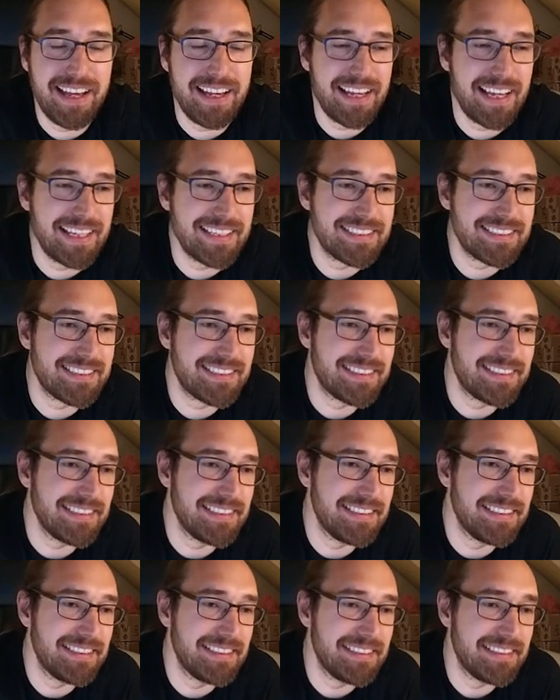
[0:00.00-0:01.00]
I guess
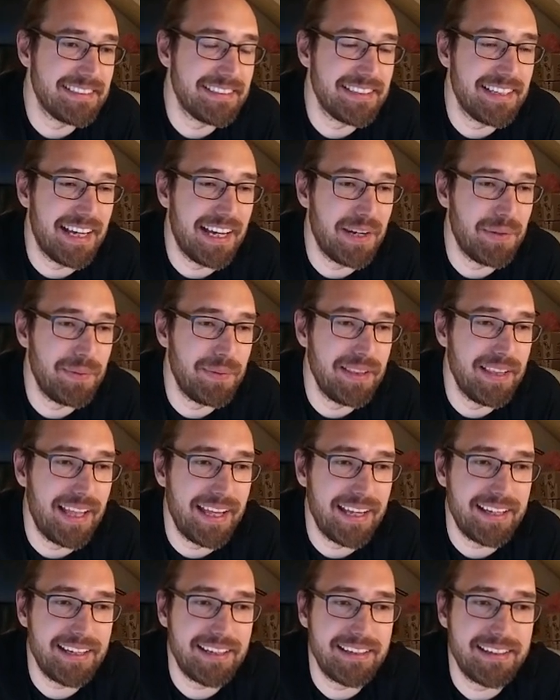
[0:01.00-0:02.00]
I will
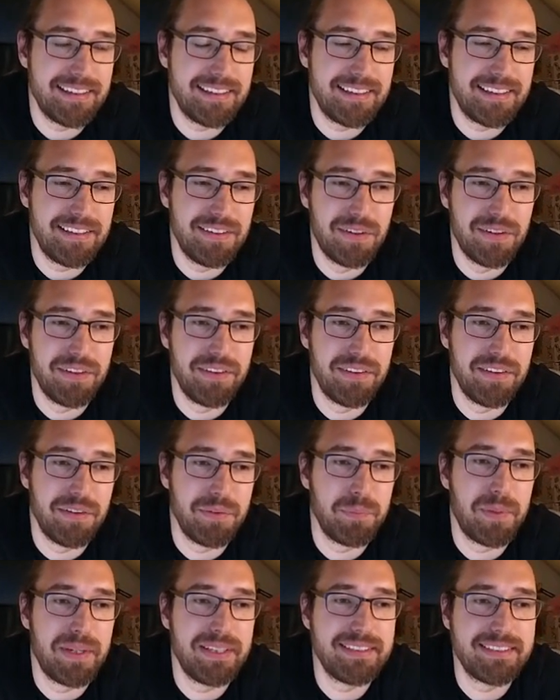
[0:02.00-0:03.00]
like
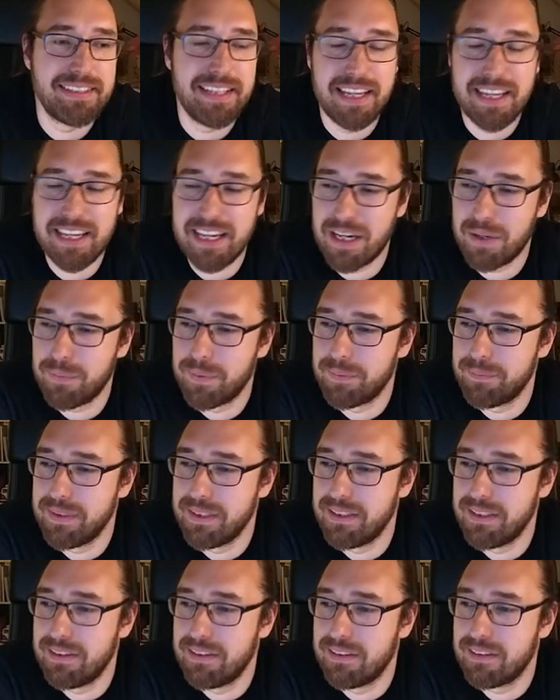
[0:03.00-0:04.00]
on Wednesday I will
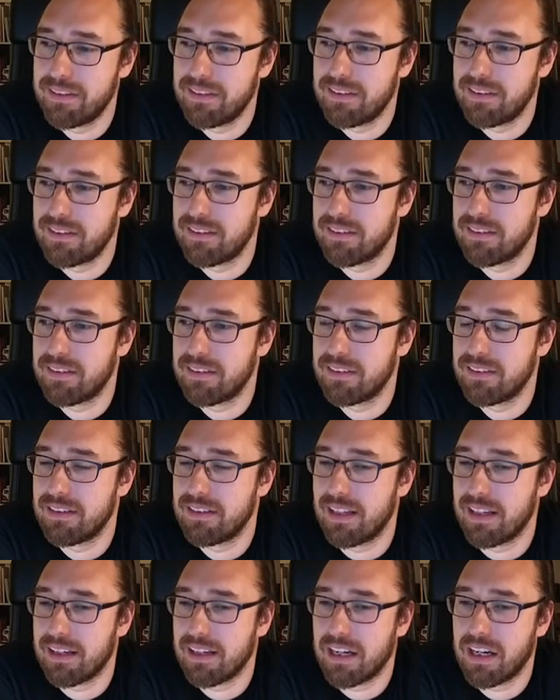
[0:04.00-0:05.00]
be
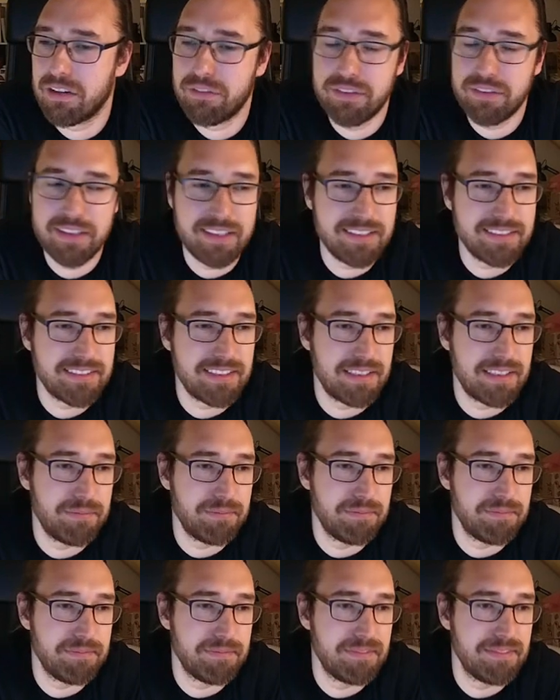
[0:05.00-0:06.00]
like covering
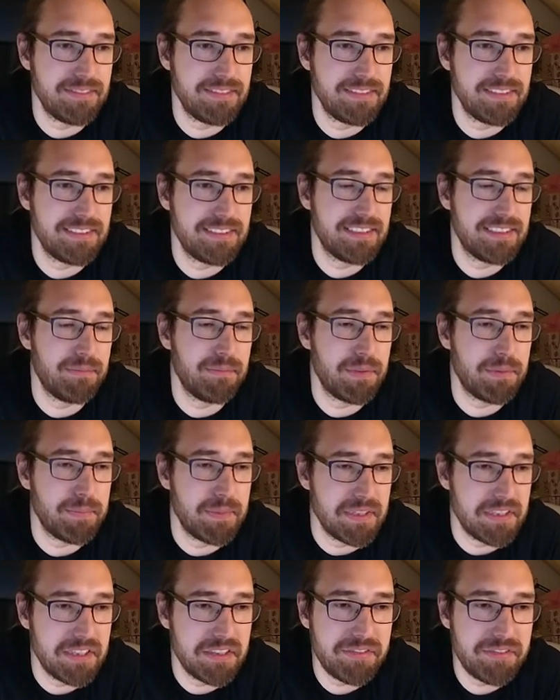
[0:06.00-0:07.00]
some
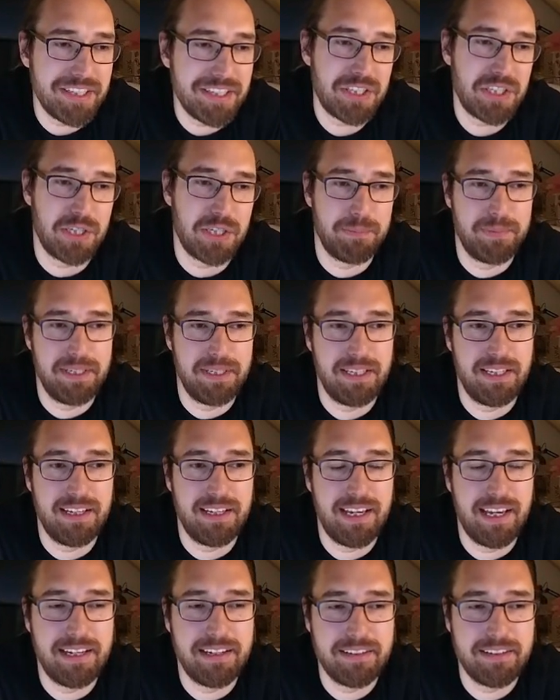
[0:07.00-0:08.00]
specific topic
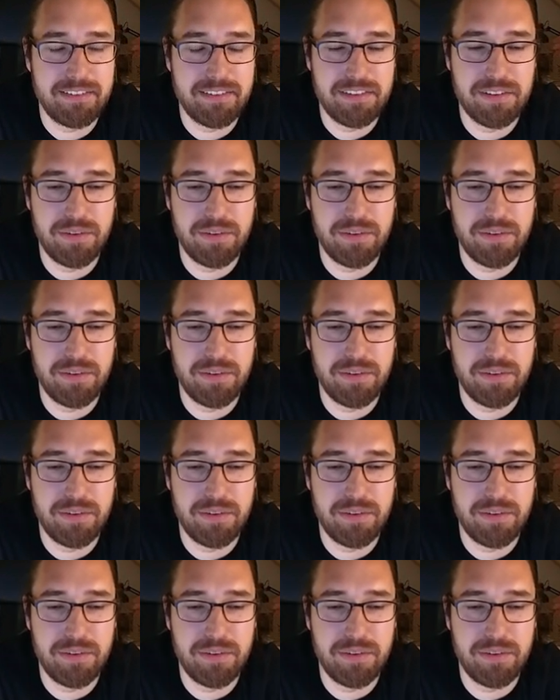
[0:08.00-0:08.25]
again.